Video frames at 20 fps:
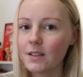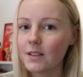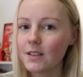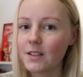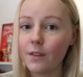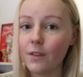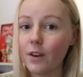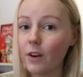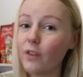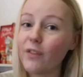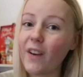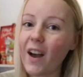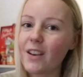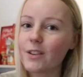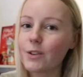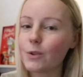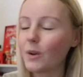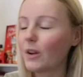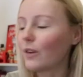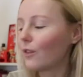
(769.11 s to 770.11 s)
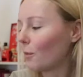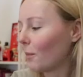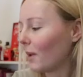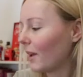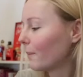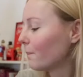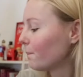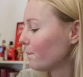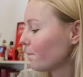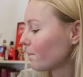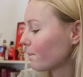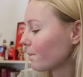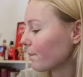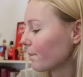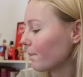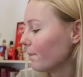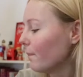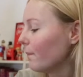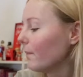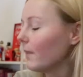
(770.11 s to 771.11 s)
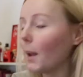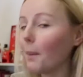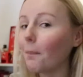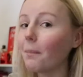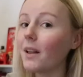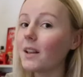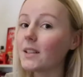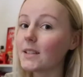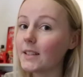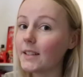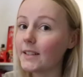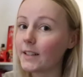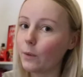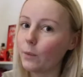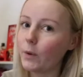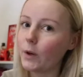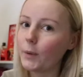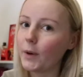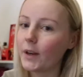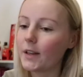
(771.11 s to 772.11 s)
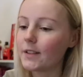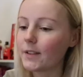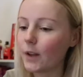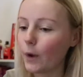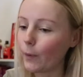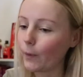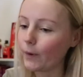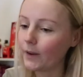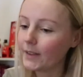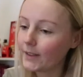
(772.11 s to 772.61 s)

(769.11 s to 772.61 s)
It's a very fast read for me. Plus it is a reread, so.